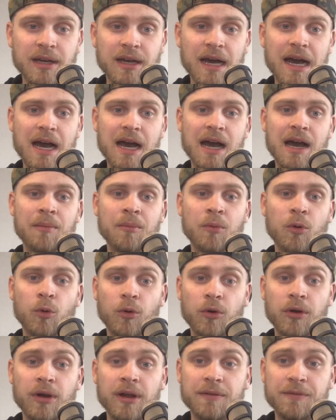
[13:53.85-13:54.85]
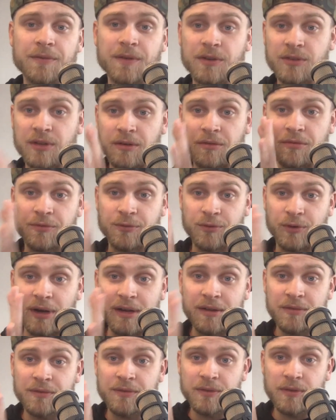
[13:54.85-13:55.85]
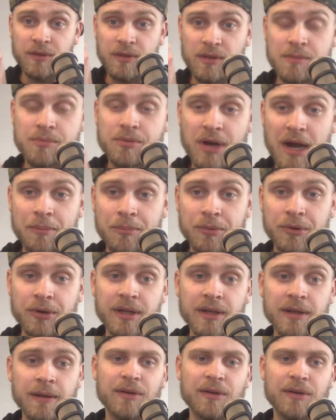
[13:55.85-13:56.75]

or if it's in front of the property,